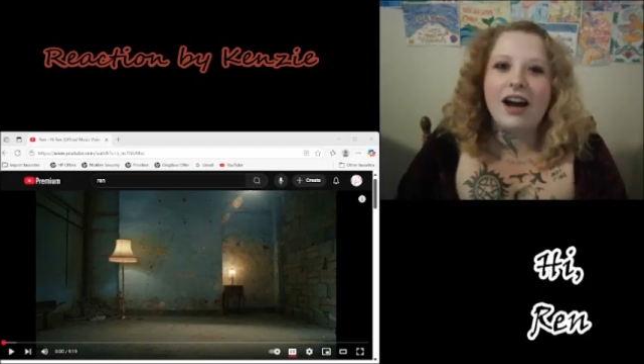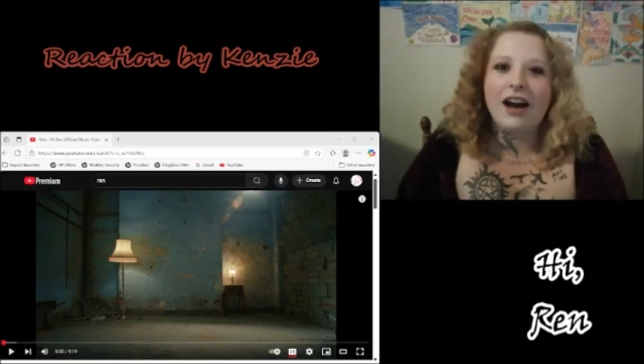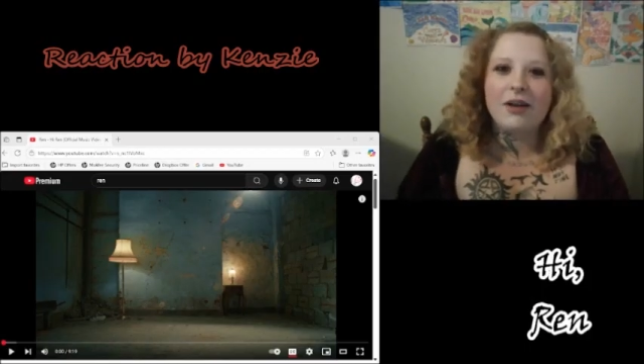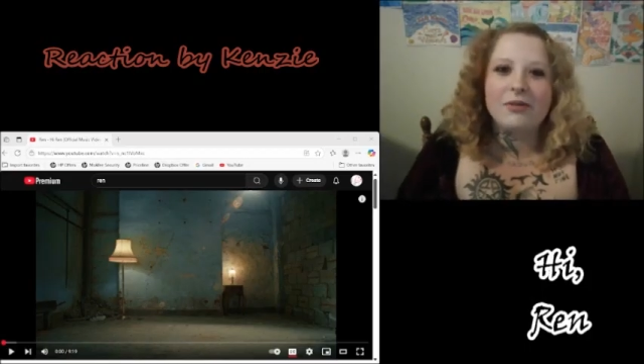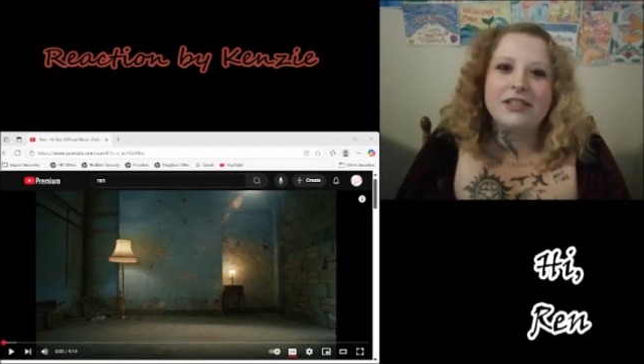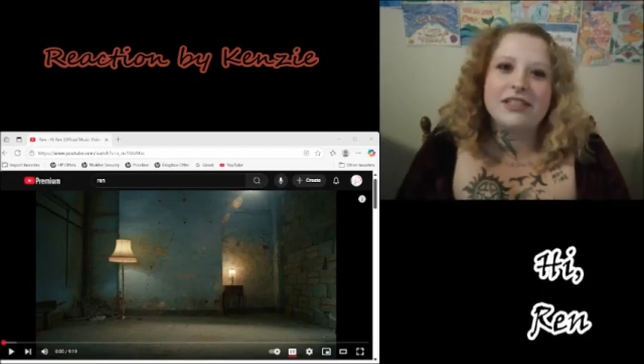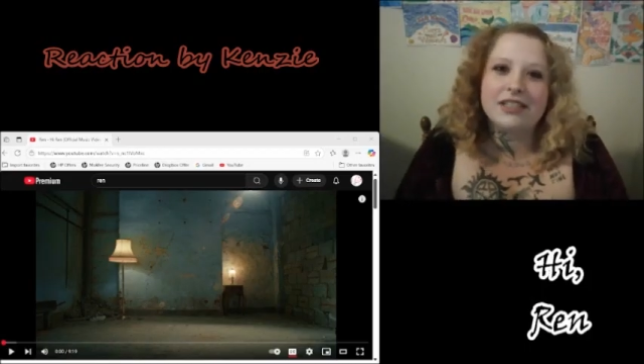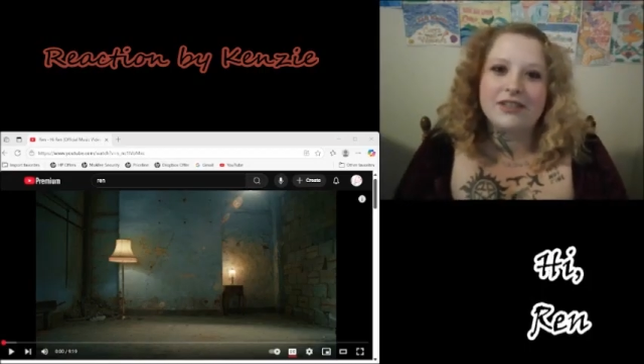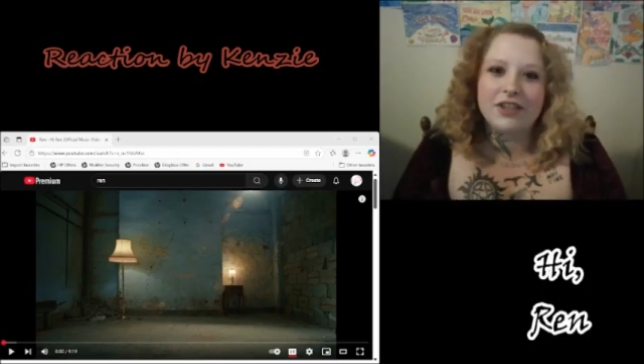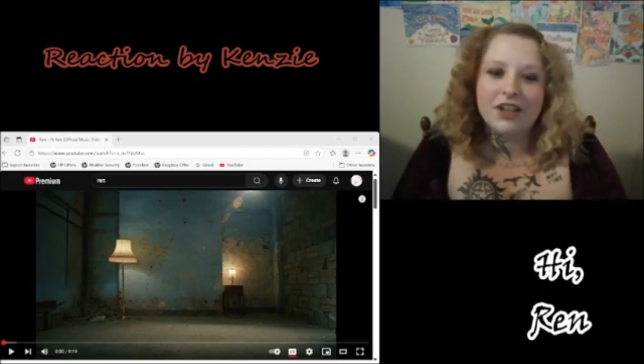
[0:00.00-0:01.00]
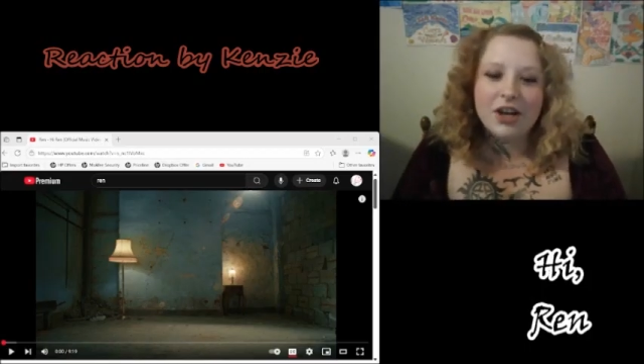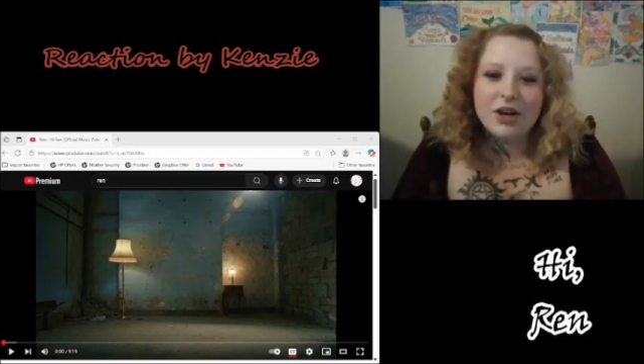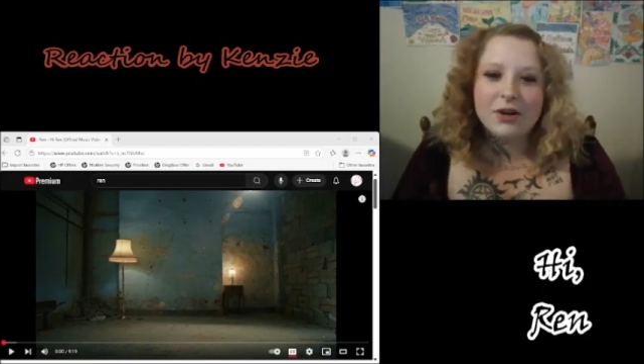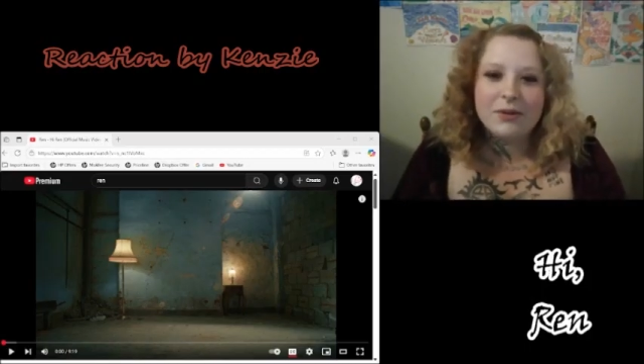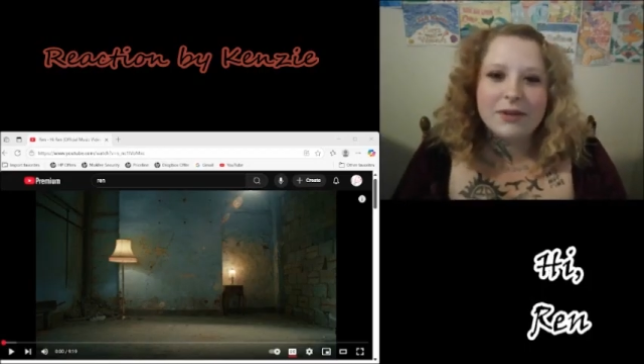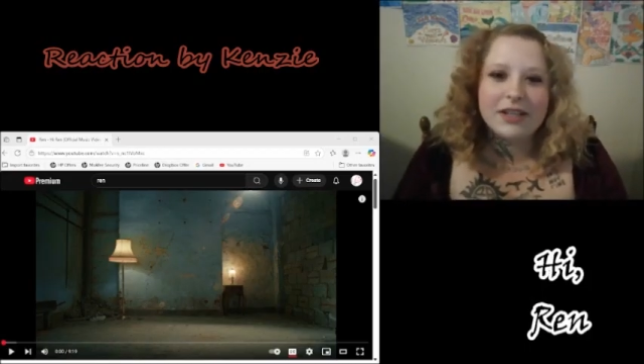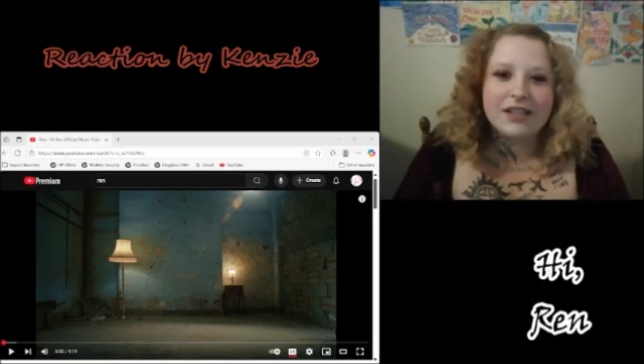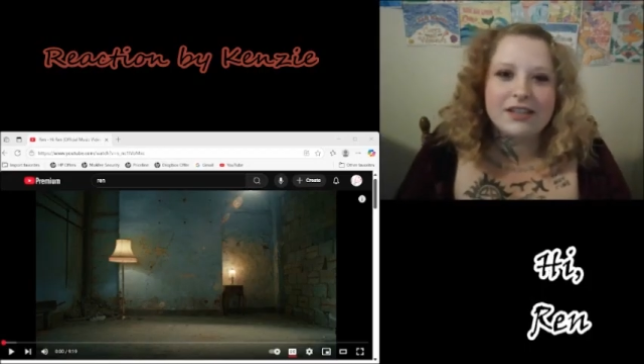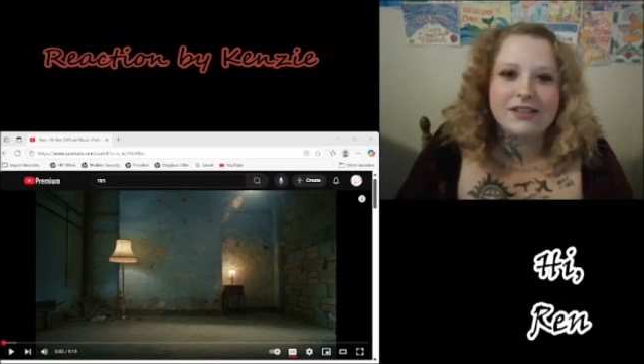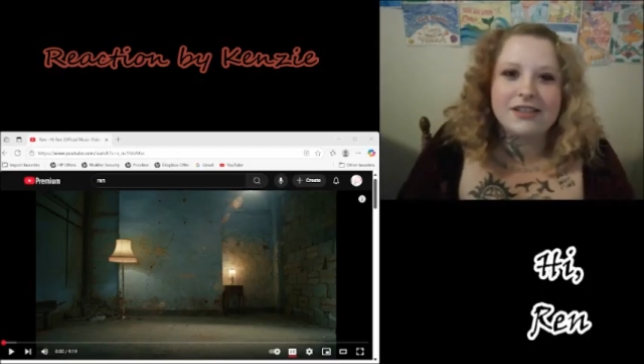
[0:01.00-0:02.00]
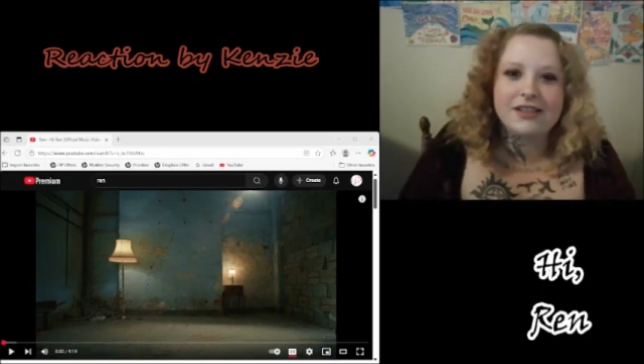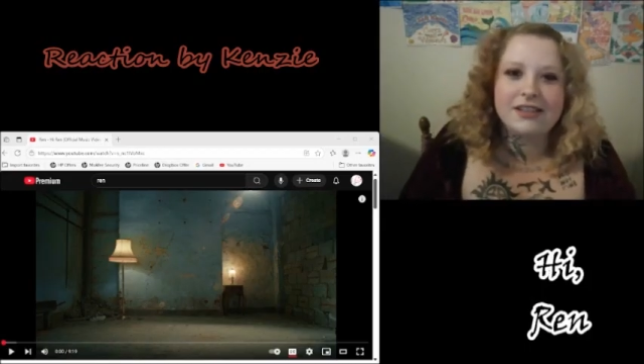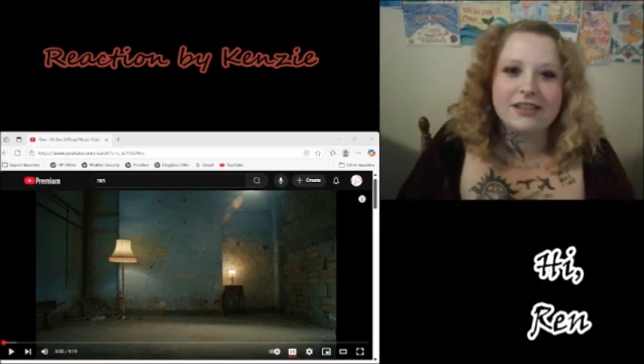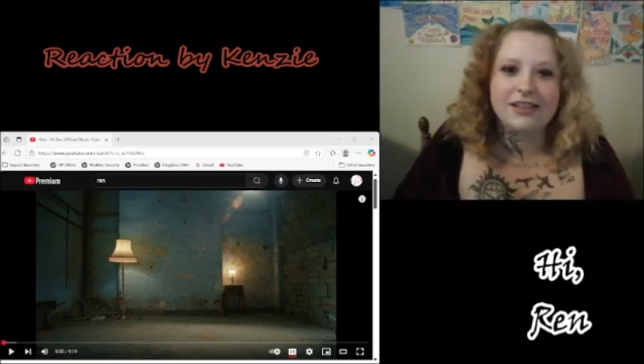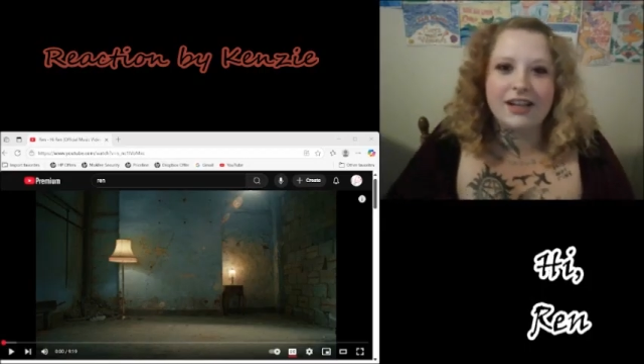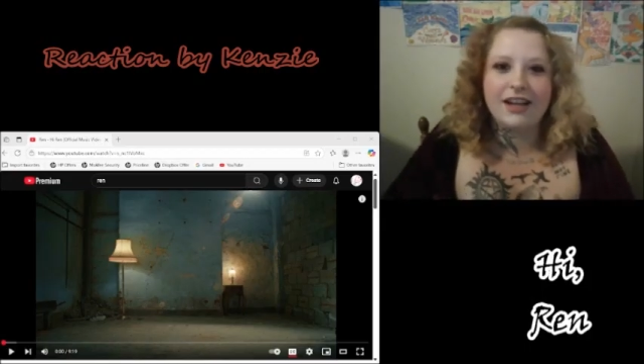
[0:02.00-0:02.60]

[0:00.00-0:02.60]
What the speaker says: I wanted to give it a go because